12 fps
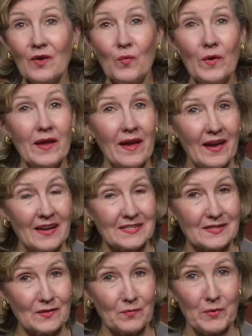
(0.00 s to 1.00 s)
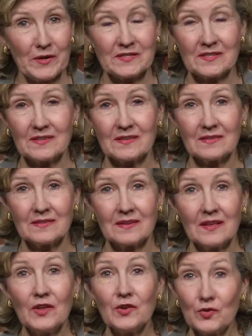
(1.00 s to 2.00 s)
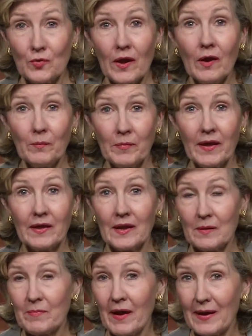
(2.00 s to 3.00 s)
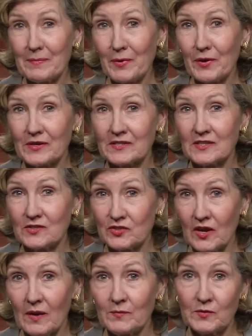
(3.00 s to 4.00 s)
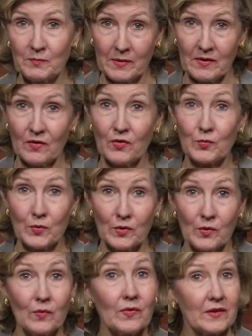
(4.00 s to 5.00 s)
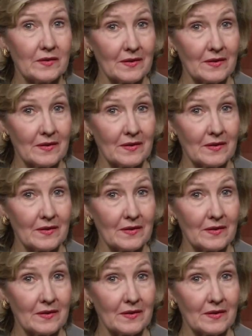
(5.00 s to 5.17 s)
We ask the president, to help get a bipartisan jobs bill through the